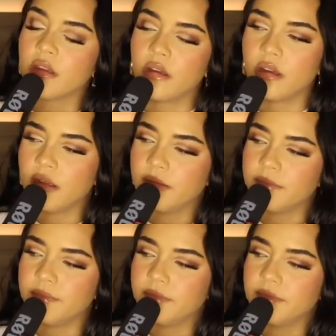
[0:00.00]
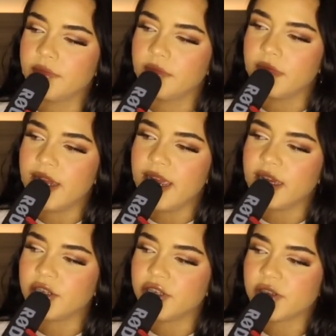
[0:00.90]

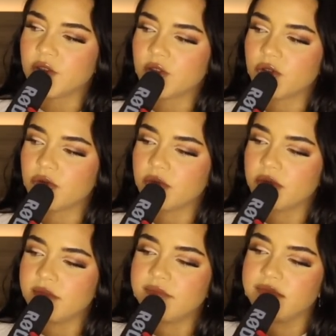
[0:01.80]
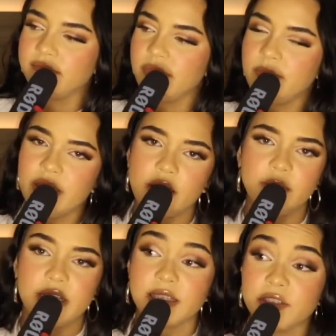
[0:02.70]
And just be peeled,
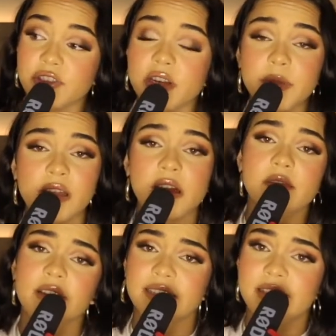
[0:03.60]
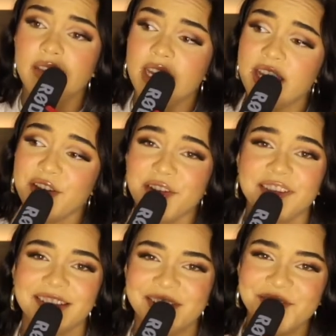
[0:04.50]
because there's going to be a lot of activity here
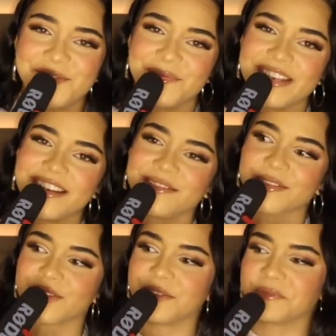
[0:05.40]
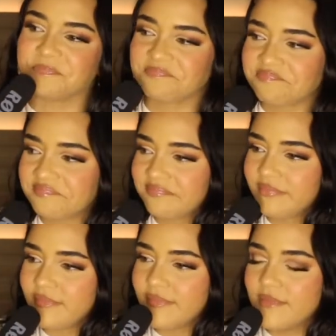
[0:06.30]
on the YouTube channel. So,
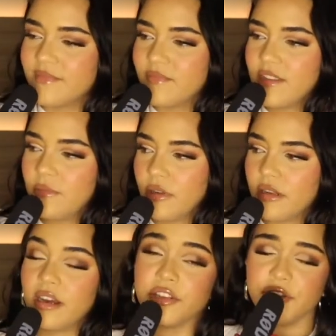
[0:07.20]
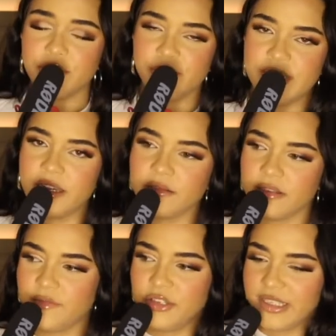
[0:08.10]
well, on the YouTube channel,
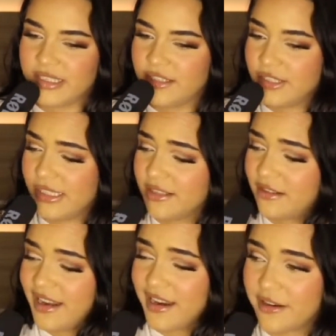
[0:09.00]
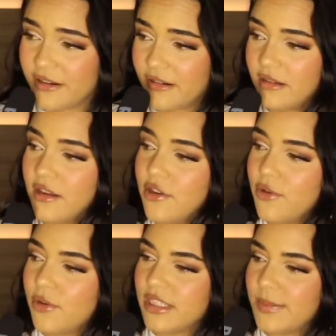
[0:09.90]
if you're listening to this on Anchor
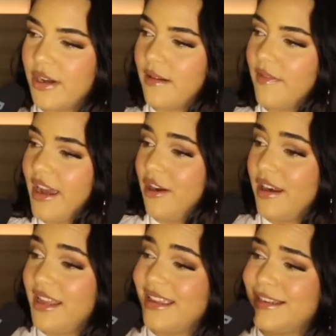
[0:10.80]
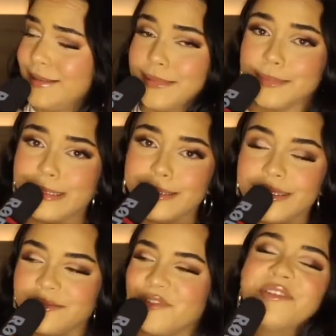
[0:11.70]
or on Spotify or anything, I'm
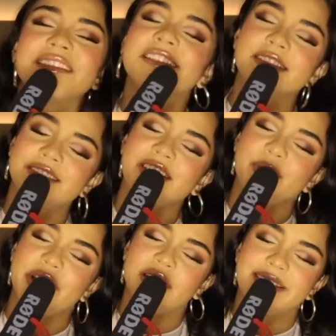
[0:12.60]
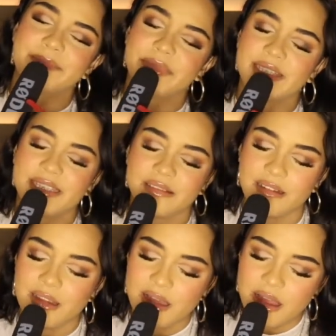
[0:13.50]
sorry. There's still going to be content, but still.
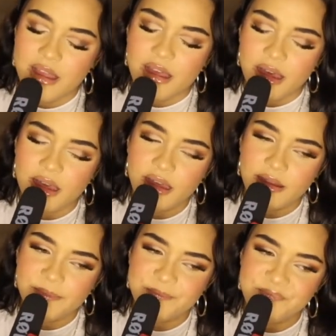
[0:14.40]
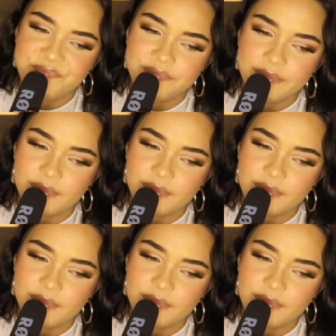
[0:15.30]
Yeah,